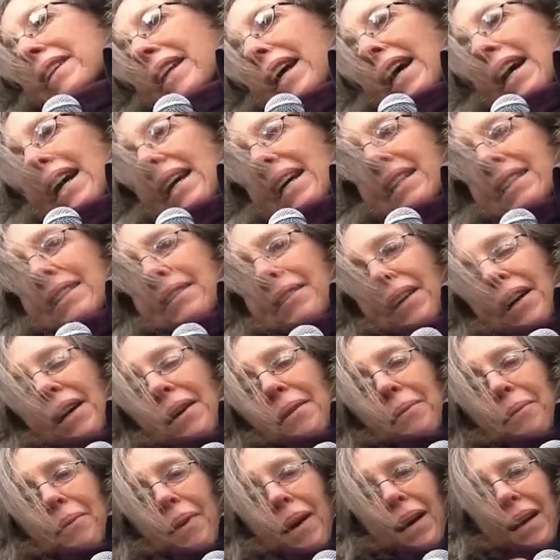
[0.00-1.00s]
Yeah, it's
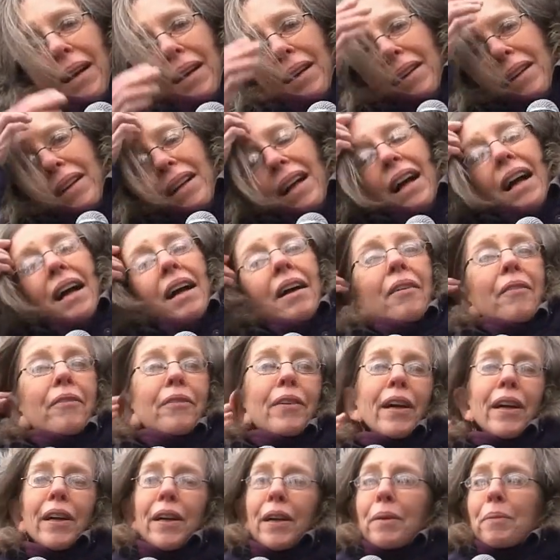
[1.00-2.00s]

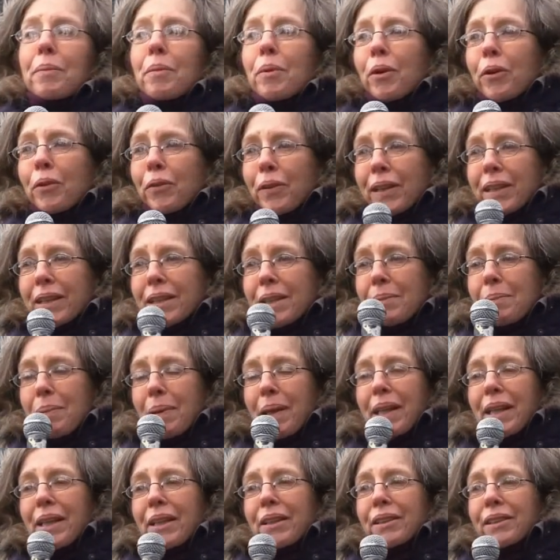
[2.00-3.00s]
very moving to
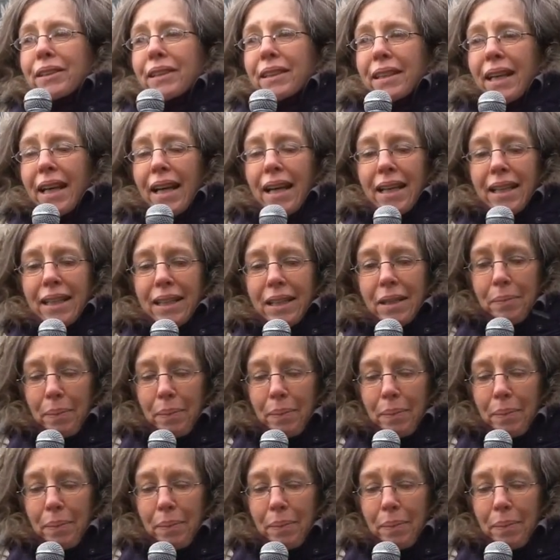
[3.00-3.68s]
be here today,